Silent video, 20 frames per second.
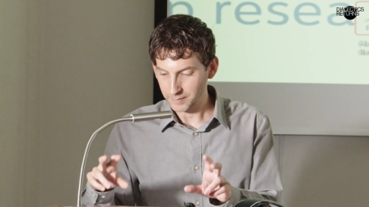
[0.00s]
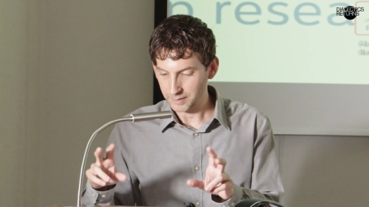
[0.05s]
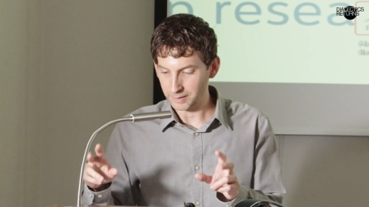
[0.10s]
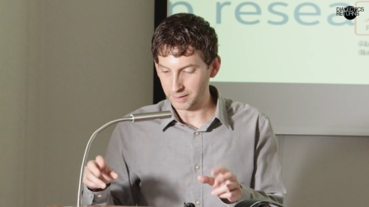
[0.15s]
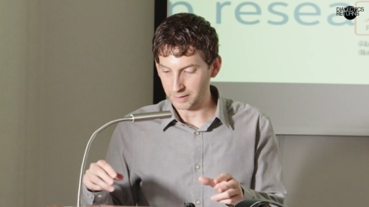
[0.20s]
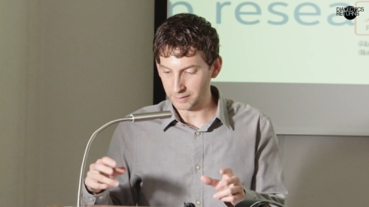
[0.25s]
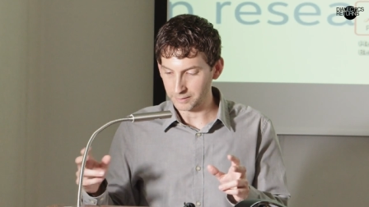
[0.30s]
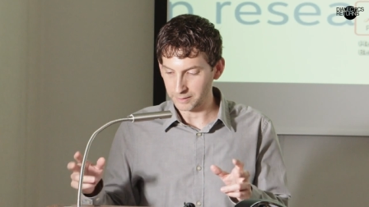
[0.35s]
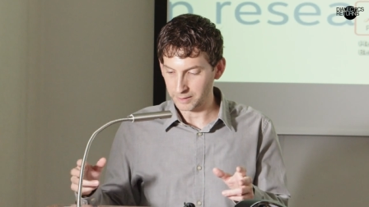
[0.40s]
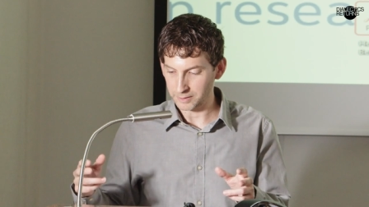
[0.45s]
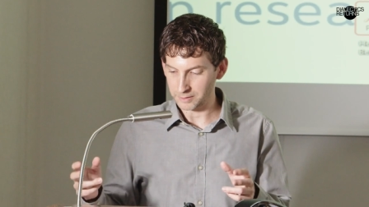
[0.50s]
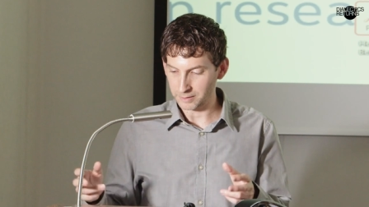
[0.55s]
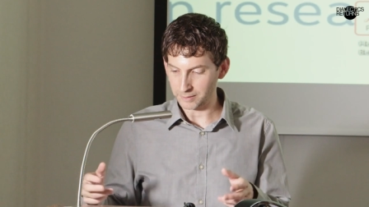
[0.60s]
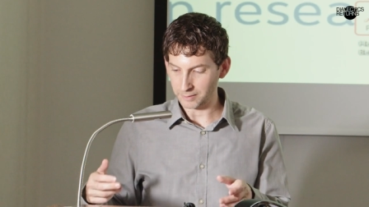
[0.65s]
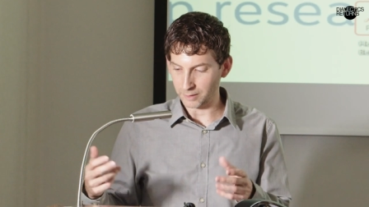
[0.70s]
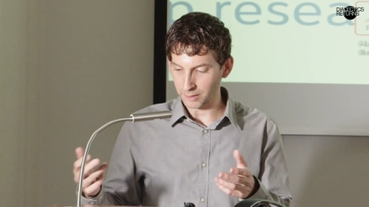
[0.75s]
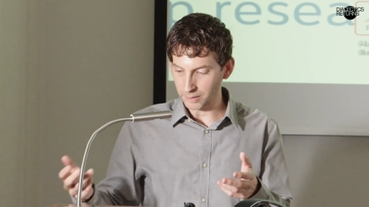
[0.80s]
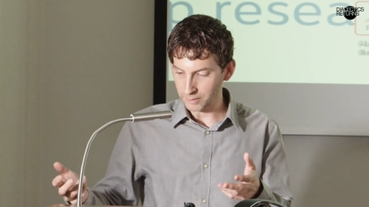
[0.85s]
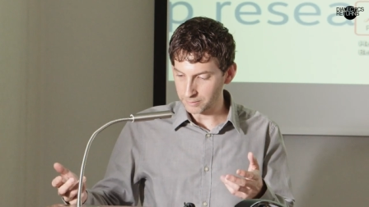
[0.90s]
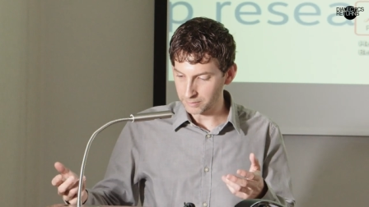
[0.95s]
the
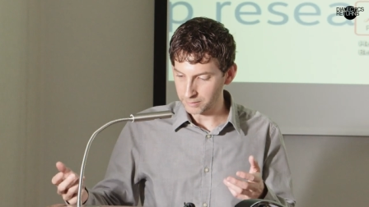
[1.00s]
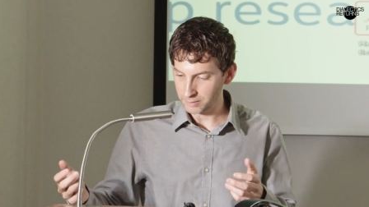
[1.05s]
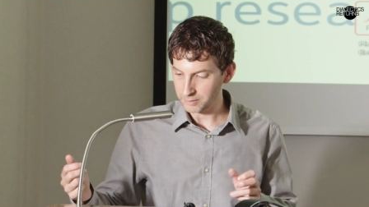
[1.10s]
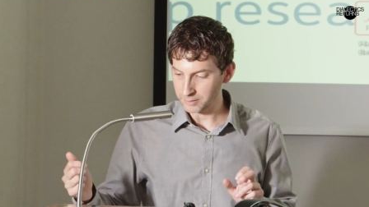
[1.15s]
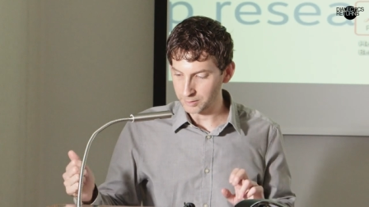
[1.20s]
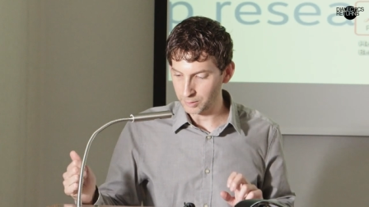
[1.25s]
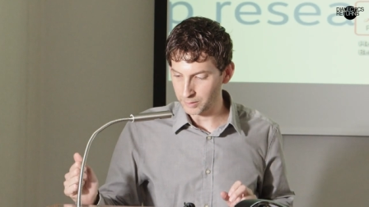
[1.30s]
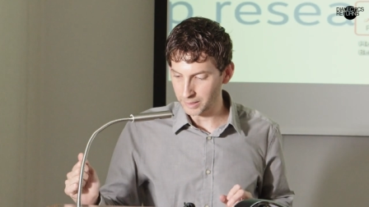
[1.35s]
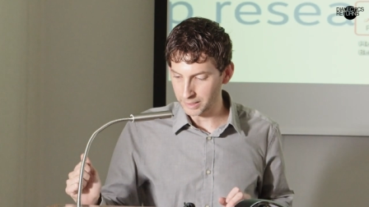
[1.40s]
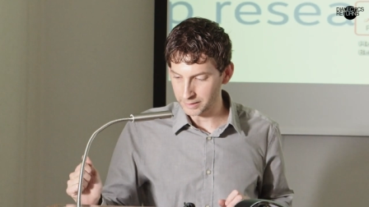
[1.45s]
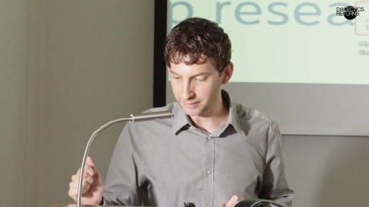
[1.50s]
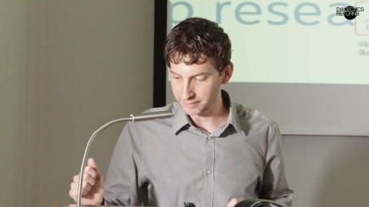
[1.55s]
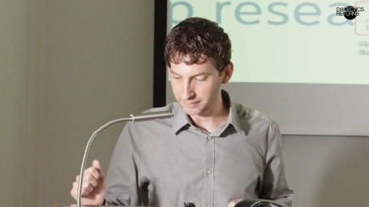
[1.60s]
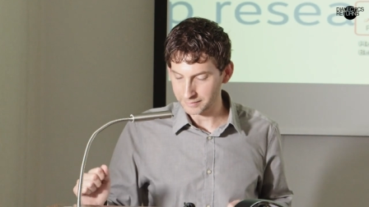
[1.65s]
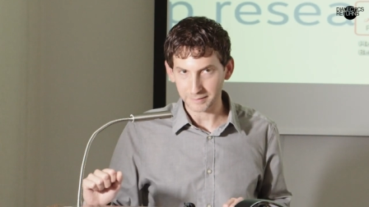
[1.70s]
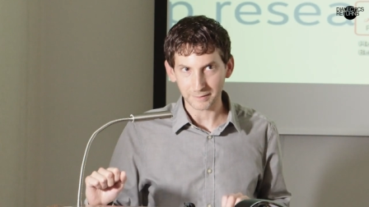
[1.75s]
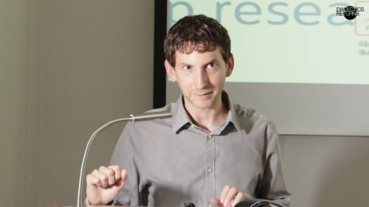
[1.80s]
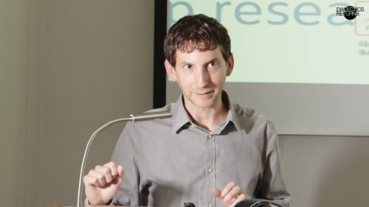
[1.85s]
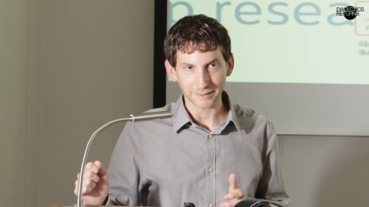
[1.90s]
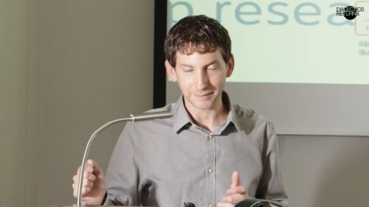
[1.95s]
alleged author,
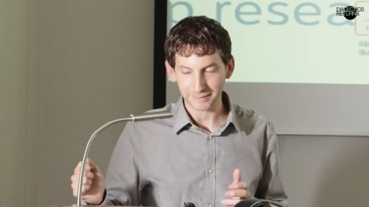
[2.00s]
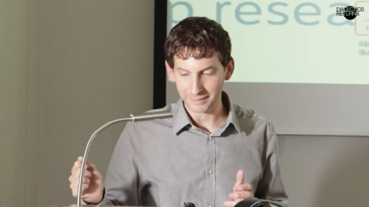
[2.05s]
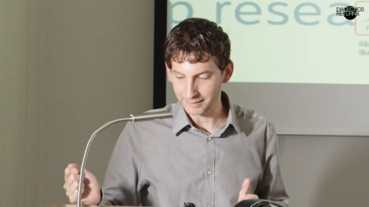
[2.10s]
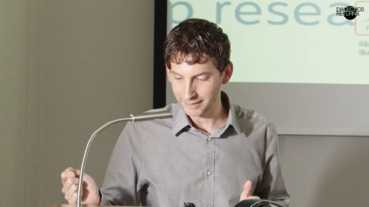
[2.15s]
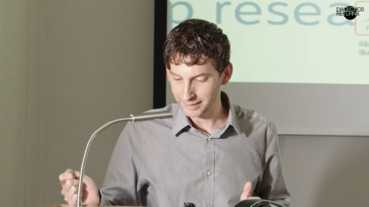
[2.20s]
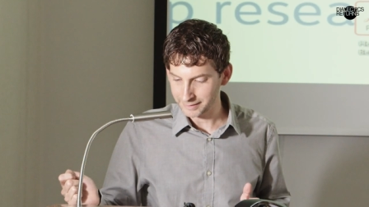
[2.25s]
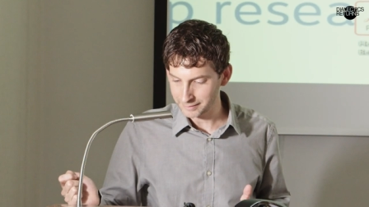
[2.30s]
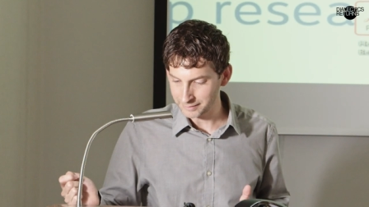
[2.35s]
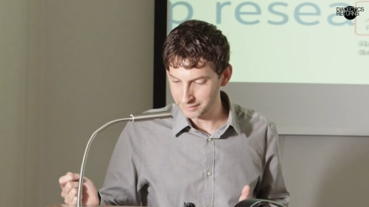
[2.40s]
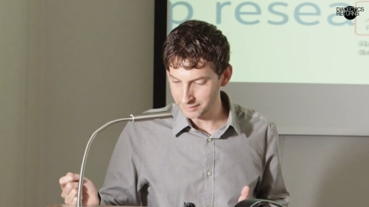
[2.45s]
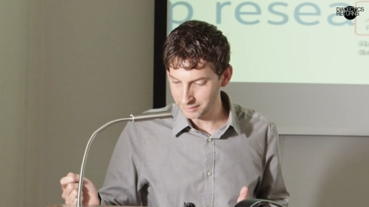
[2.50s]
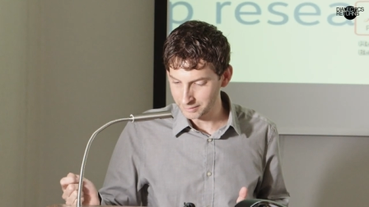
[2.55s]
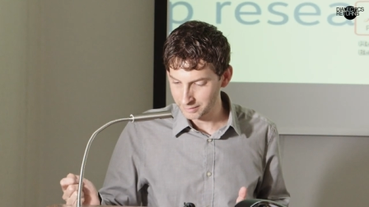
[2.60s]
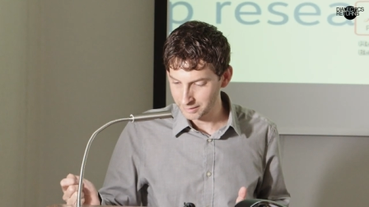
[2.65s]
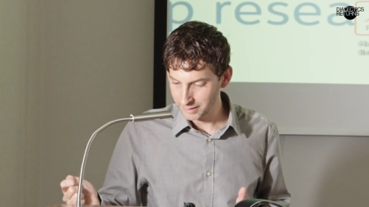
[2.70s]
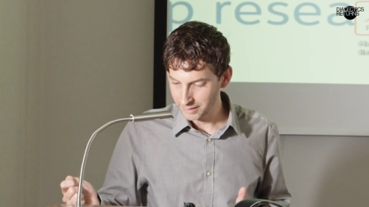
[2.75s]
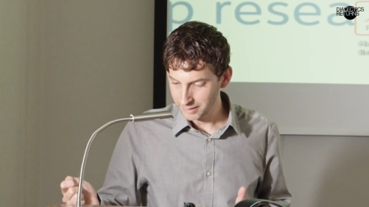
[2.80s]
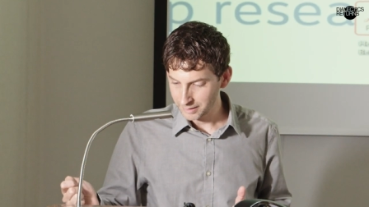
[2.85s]
Johannes de Silentio.